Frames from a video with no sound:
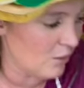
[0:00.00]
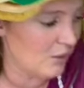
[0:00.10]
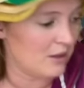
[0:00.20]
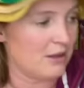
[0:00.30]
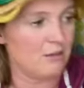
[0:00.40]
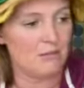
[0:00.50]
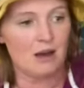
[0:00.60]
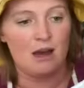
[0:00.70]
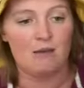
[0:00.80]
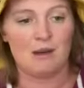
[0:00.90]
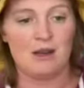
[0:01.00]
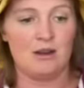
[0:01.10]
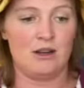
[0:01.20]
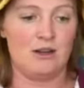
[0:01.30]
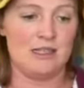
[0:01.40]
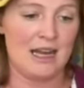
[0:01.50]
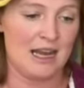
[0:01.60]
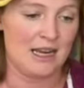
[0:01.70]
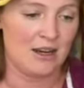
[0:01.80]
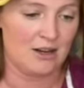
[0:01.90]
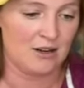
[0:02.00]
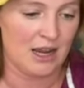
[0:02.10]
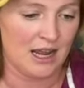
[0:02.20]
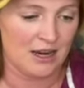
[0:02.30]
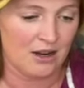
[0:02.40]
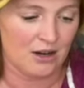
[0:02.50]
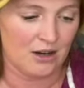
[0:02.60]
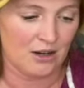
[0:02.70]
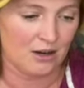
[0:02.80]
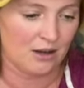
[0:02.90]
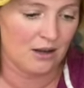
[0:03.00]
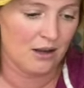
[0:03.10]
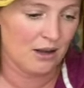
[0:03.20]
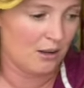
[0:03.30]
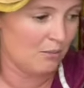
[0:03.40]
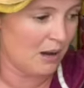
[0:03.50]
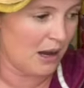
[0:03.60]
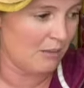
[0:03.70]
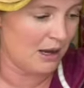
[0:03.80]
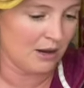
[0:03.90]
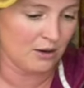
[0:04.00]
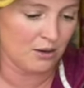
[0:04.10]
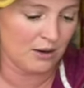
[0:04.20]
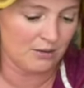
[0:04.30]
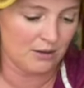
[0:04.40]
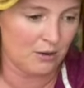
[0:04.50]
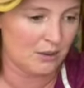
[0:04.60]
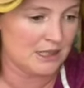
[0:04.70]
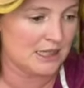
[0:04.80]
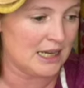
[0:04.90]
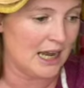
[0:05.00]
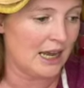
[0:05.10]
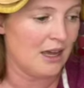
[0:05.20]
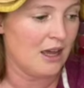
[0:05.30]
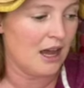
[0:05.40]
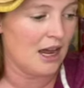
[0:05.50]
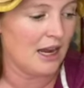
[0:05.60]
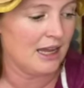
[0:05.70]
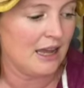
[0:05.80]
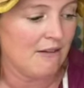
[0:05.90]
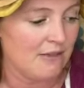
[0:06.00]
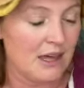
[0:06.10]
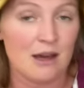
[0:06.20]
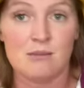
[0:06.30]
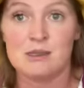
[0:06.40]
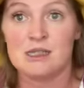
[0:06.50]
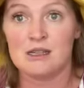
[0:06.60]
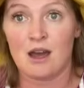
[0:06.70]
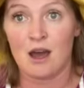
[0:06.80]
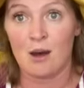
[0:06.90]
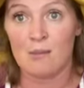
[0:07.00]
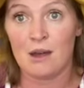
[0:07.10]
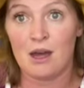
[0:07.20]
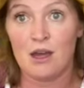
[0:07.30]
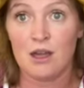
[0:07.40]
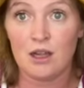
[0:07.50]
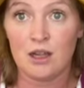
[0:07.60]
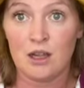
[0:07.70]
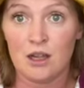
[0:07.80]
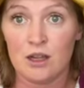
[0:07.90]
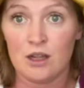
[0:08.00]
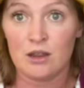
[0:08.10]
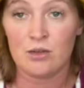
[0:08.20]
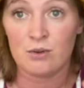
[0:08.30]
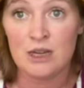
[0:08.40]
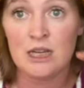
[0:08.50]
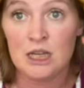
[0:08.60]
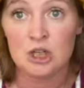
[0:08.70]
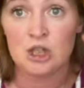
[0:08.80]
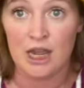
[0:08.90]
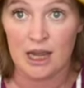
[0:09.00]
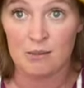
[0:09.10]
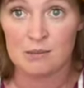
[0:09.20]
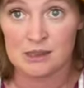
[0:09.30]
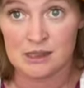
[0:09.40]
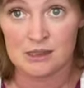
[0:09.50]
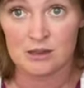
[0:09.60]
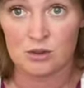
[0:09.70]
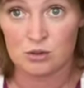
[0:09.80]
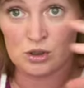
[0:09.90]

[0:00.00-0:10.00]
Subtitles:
with your mama or your daddy or your nana or your baba or whoever you're with today, I gave them some 3D shapes, those